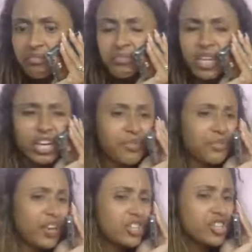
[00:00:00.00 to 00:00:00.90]
The
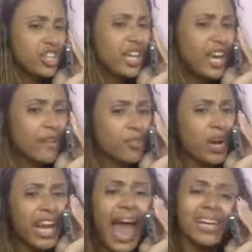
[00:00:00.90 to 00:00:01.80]
conviction that if
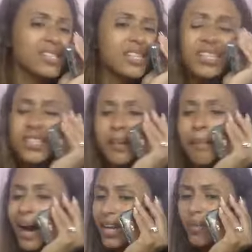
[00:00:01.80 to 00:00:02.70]
we're nasty to
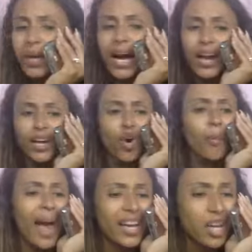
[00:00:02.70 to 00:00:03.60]
somebody, we got to go
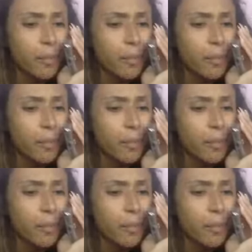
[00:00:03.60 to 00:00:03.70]
back and